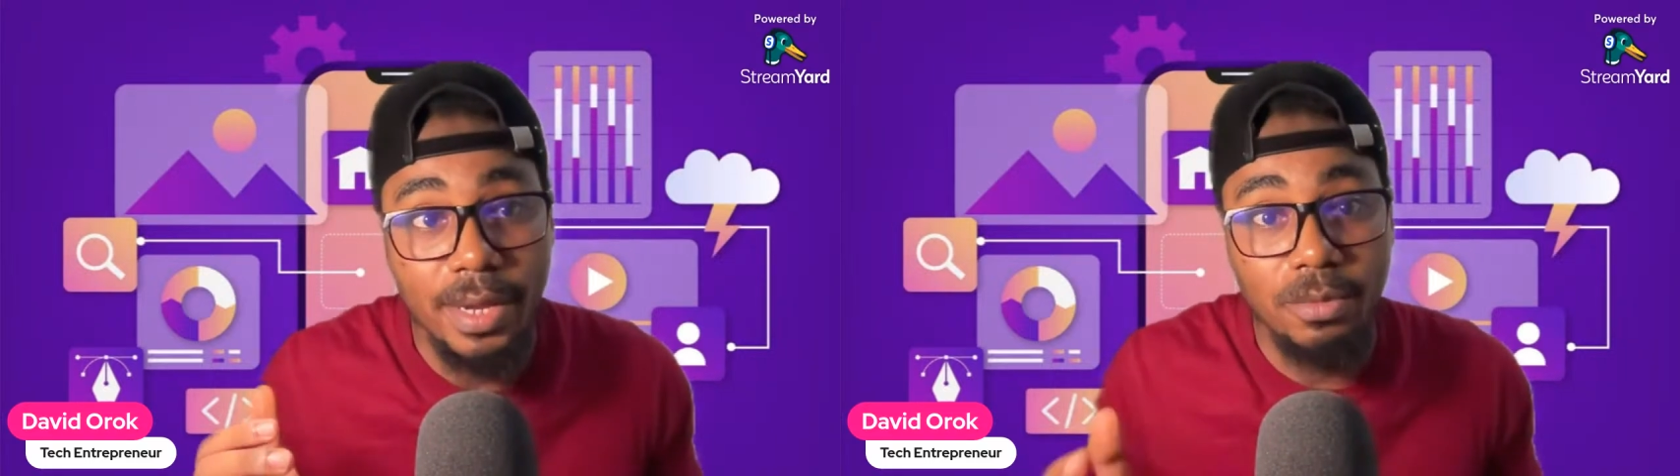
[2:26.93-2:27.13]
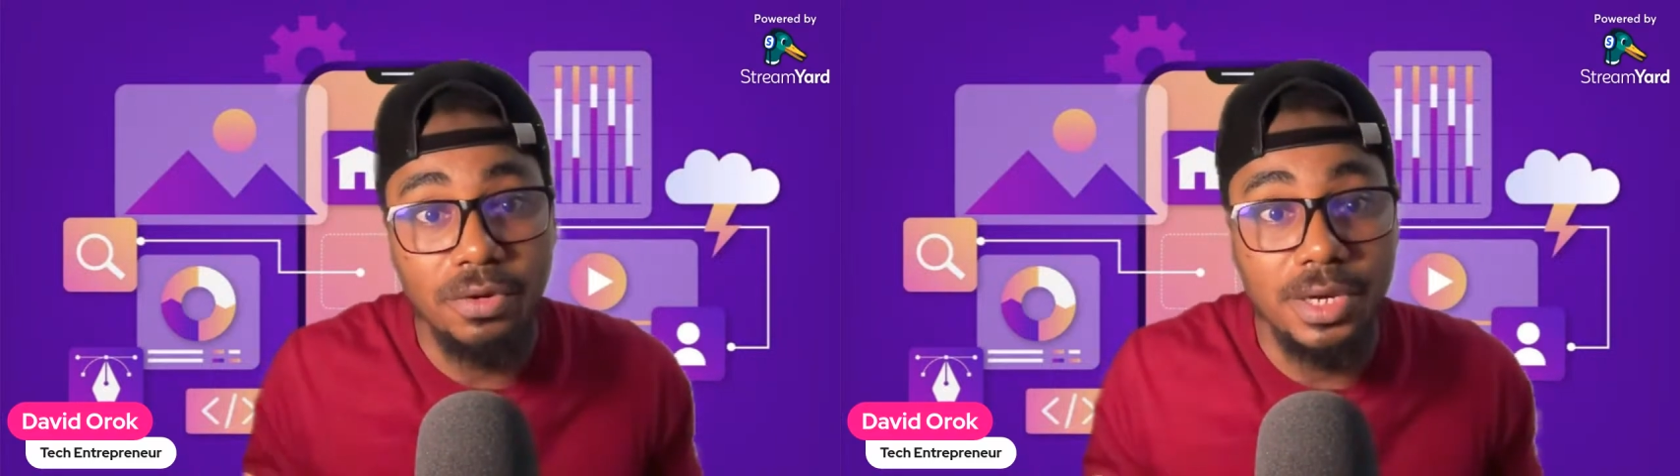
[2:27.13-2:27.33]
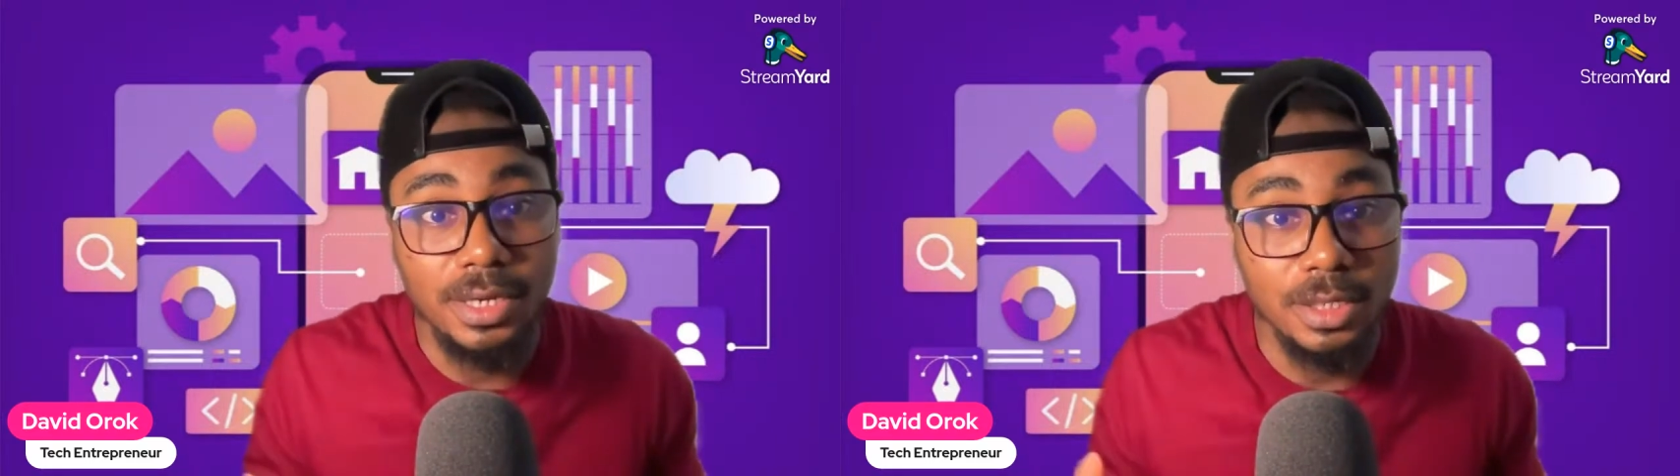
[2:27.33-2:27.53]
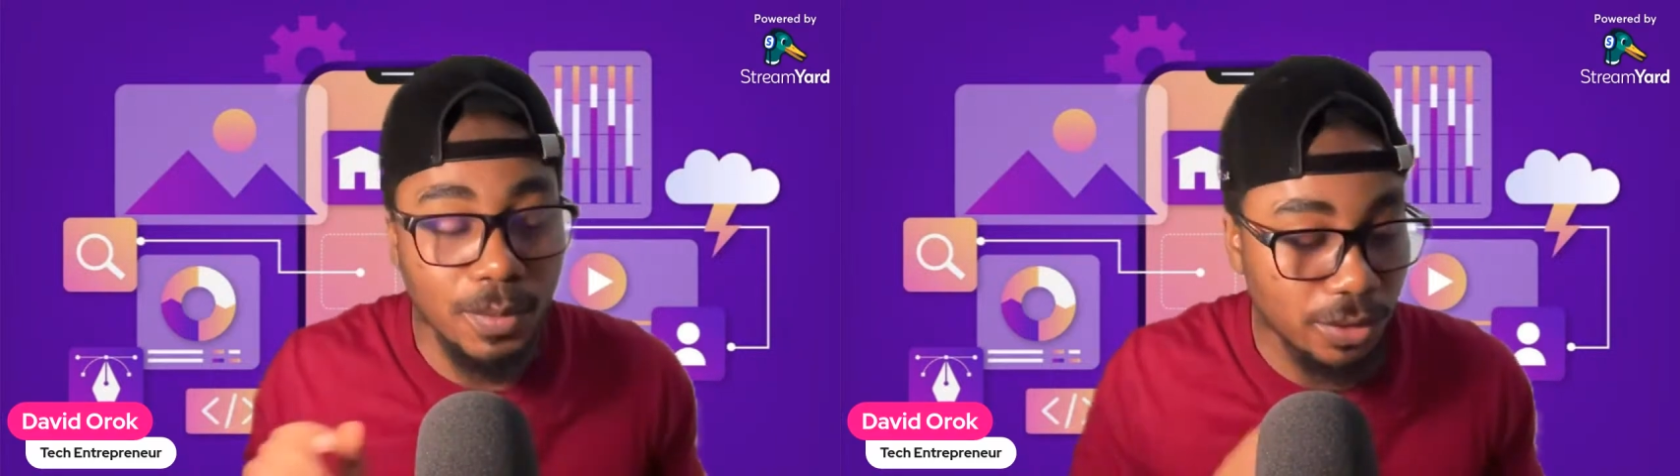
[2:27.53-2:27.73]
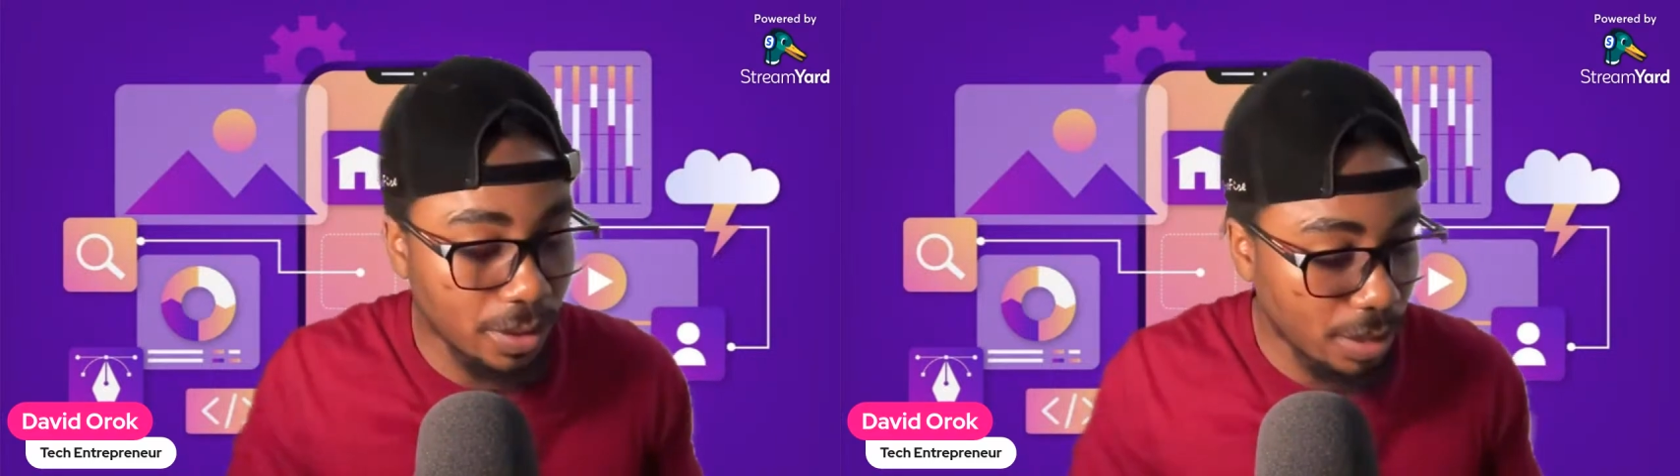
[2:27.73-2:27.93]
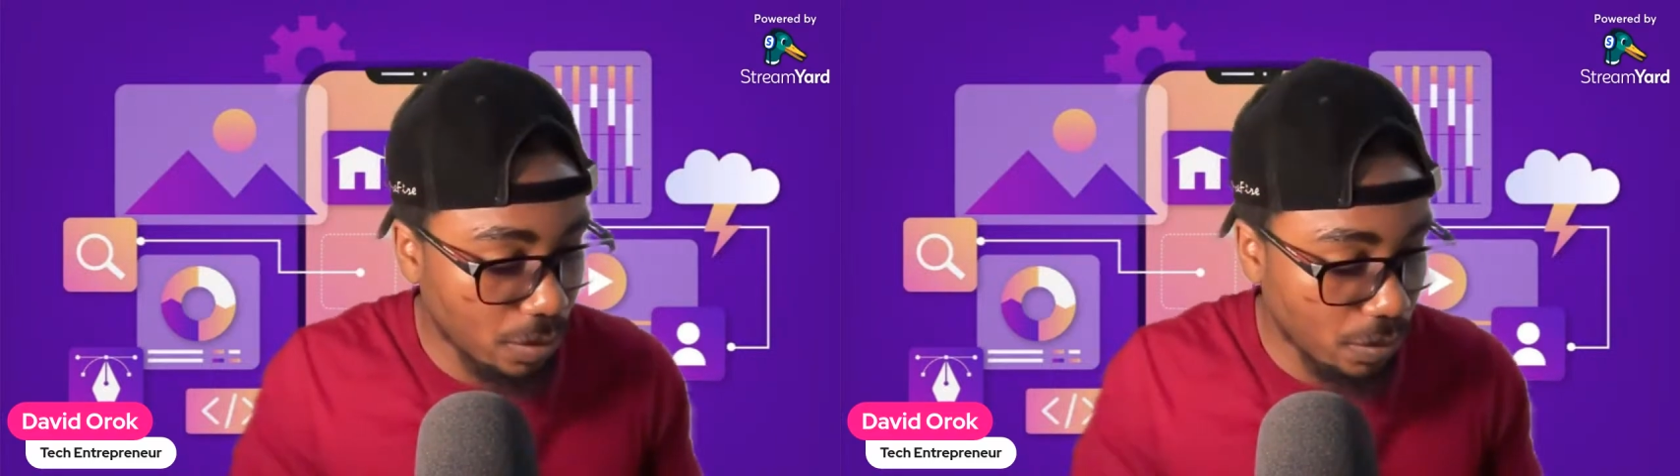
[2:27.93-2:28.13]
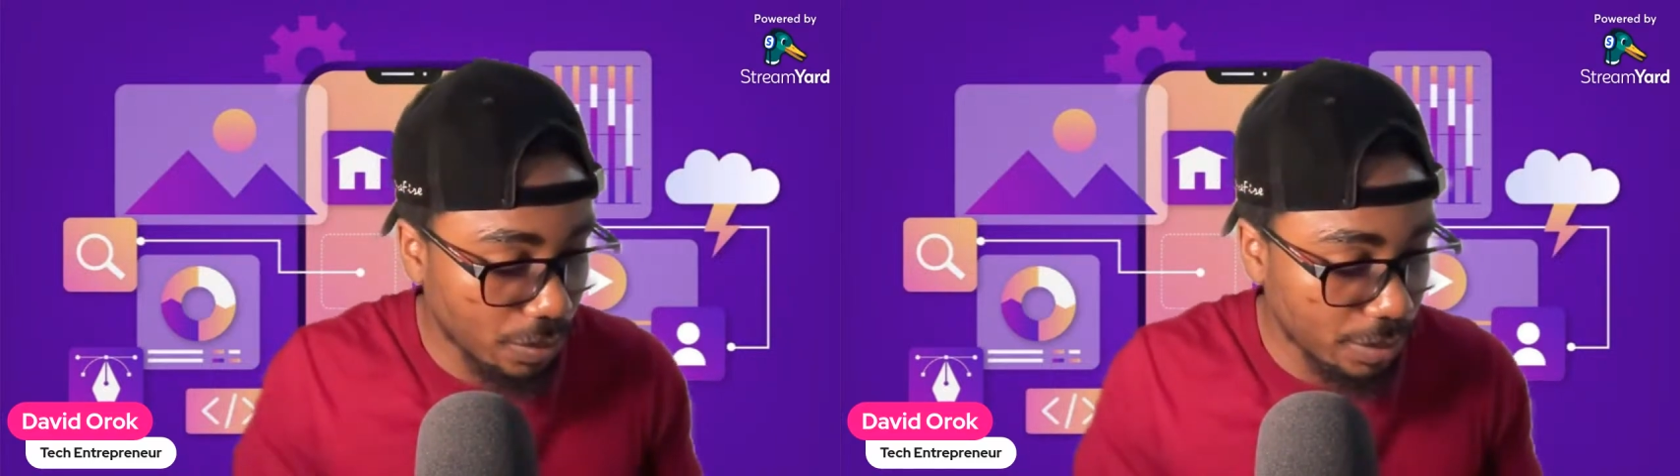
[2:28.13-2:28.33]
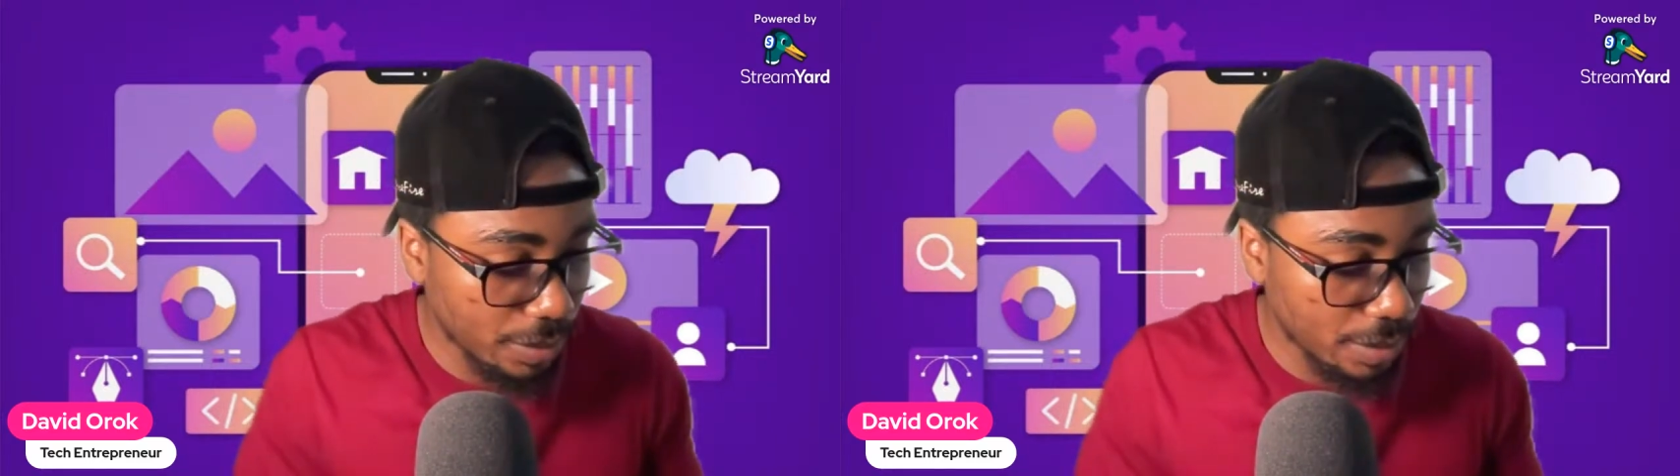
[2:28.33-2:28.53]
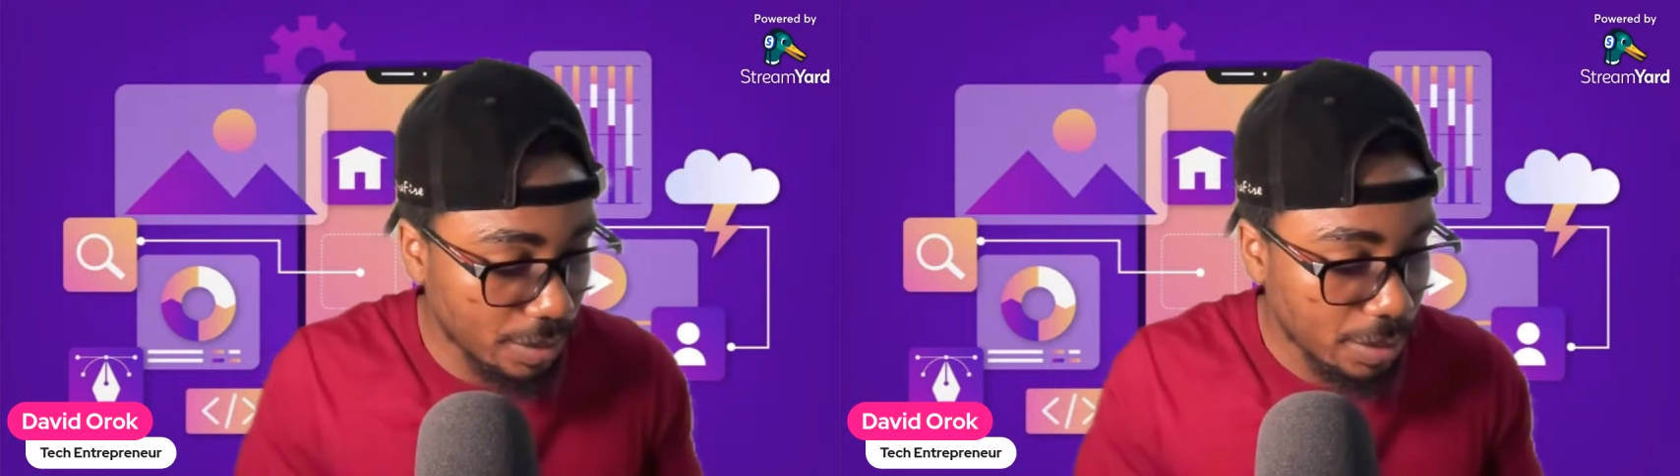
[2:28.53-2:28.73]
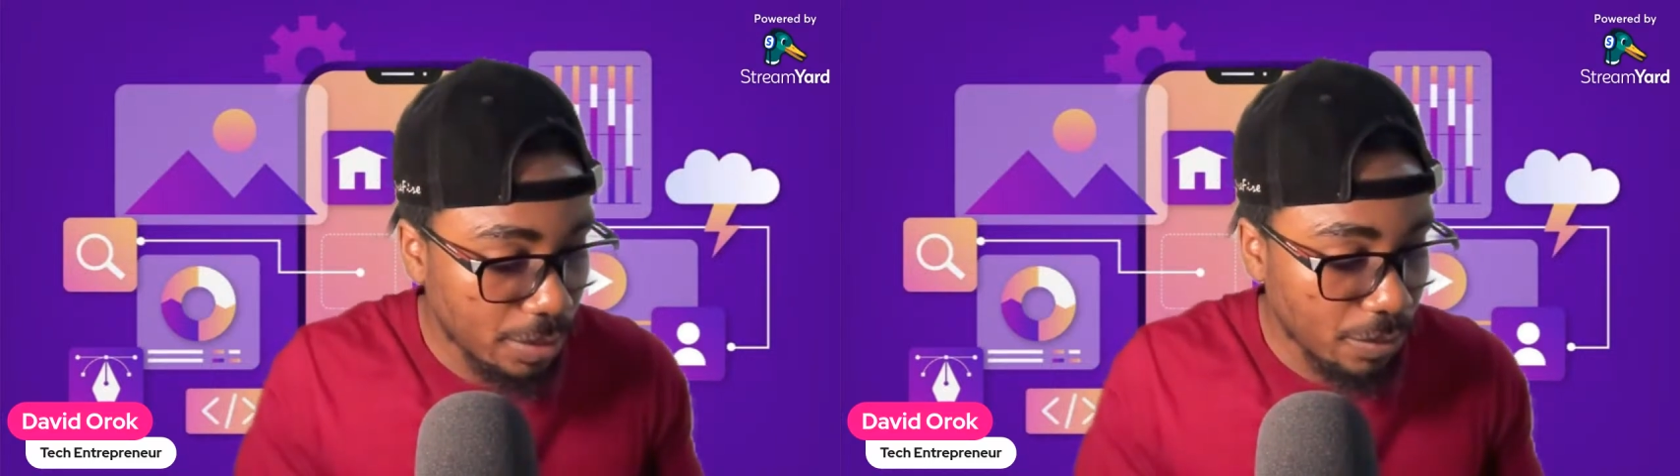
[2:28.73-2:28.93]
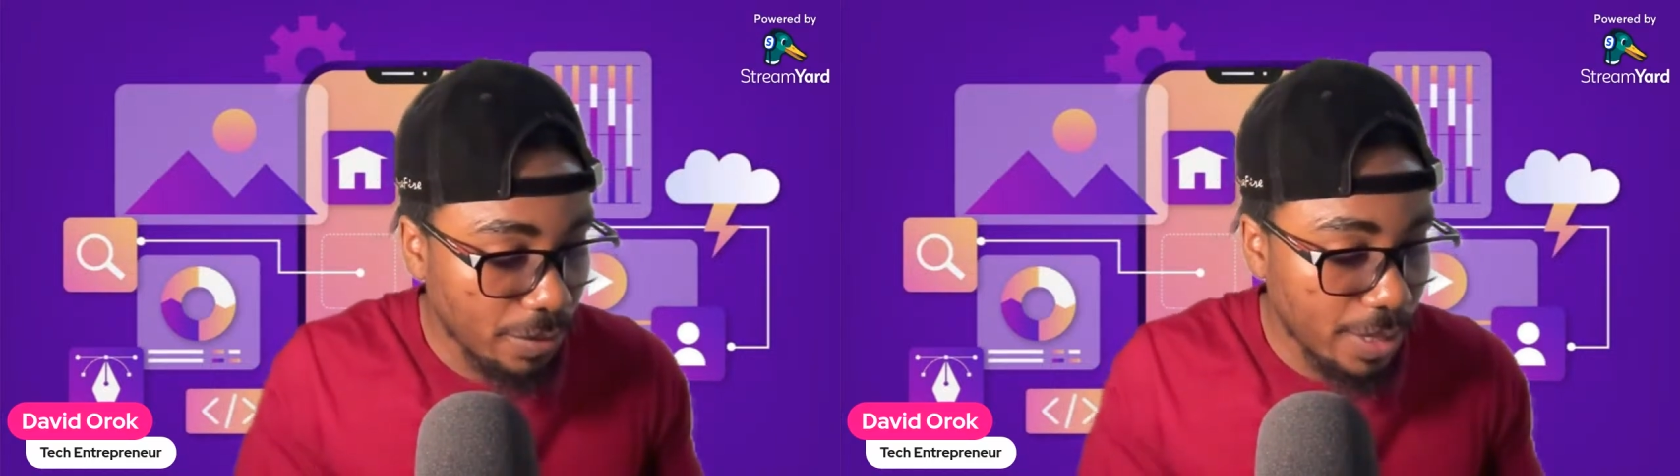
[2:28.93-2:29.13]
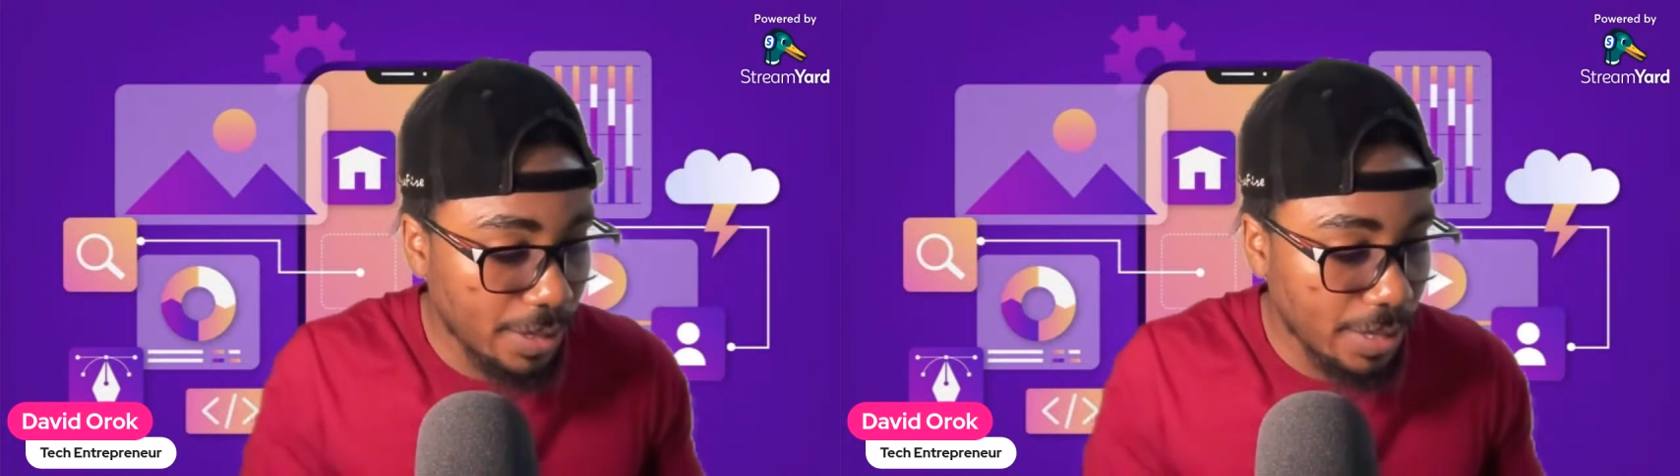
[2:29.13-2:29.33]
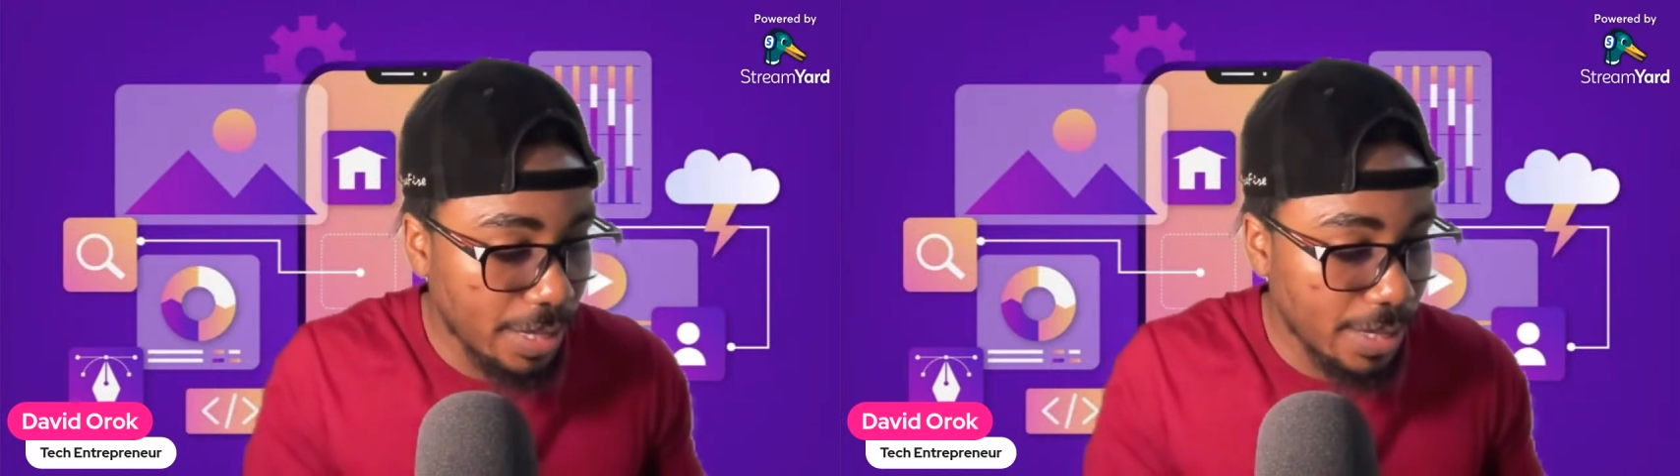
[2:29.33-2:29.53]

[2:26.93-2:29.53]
I'm creating this particular course, right?